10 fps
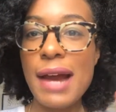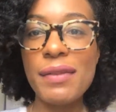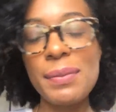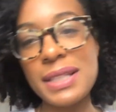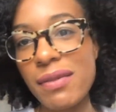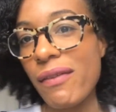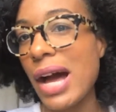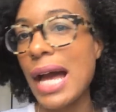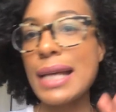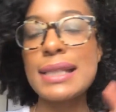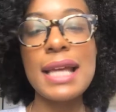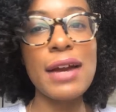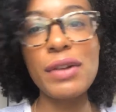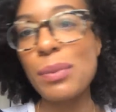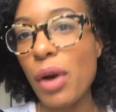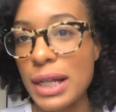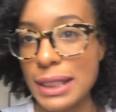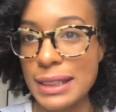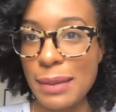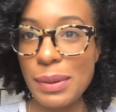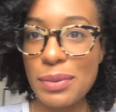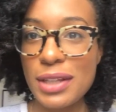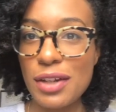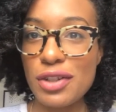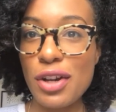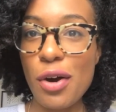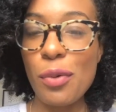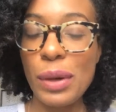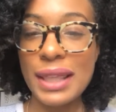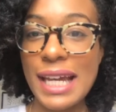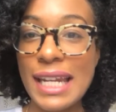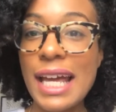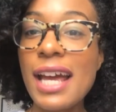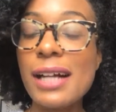every piece of advice, every process that people say you should go with in